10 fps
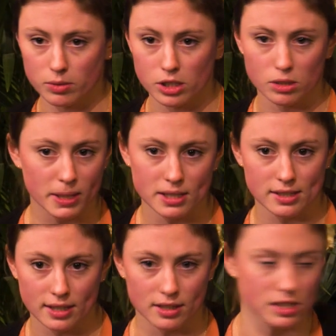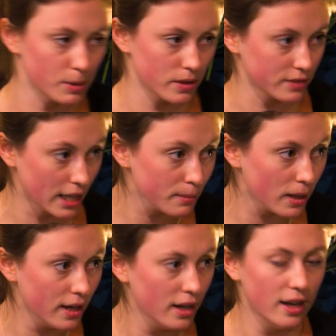which is a bit insane in this period of time.
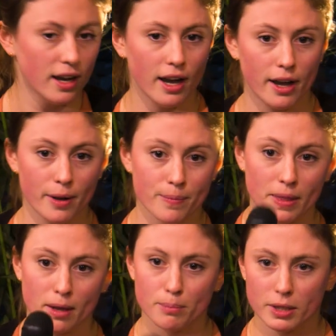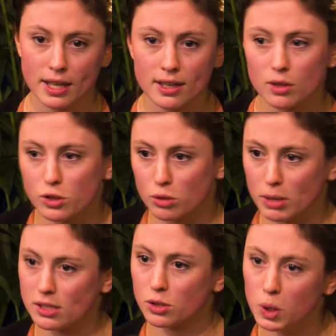Um, but then it also
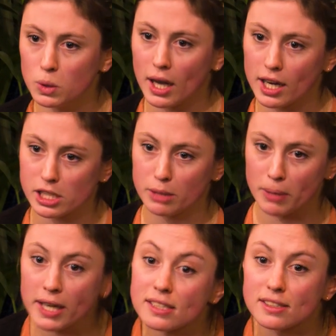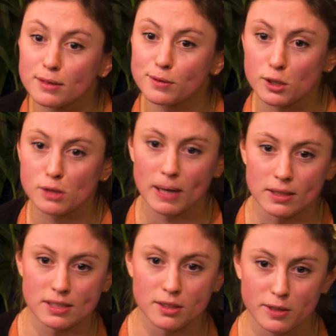means who actually pays for those
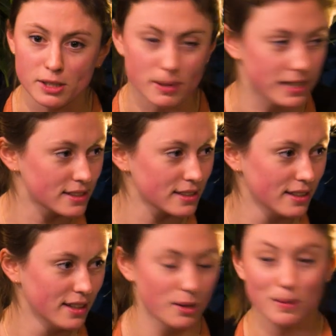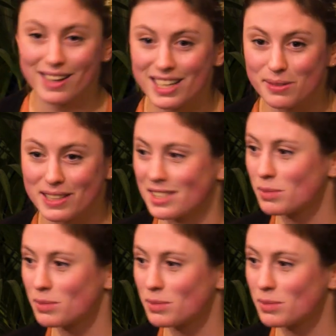ballots in the first place. Well, guess what? It's